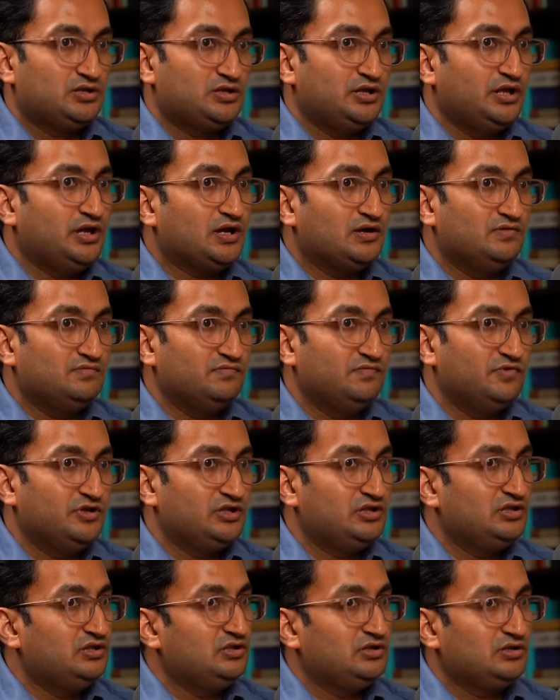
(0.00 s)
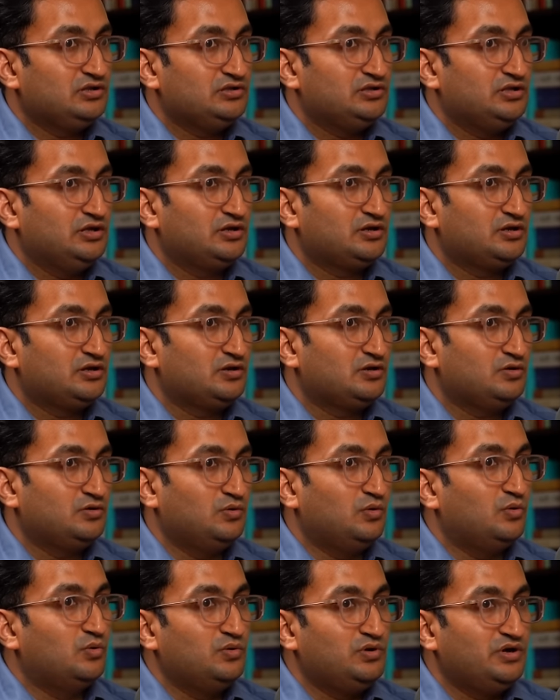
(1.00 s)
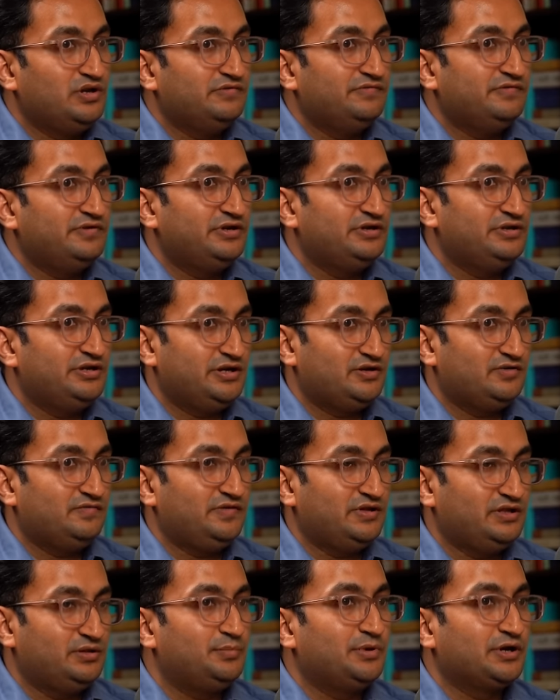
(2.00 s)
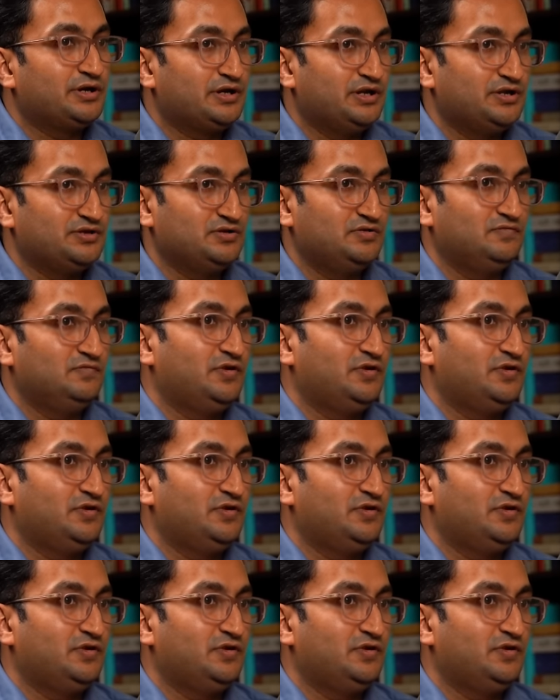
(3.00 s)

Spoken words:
they come with their own different set of expectations.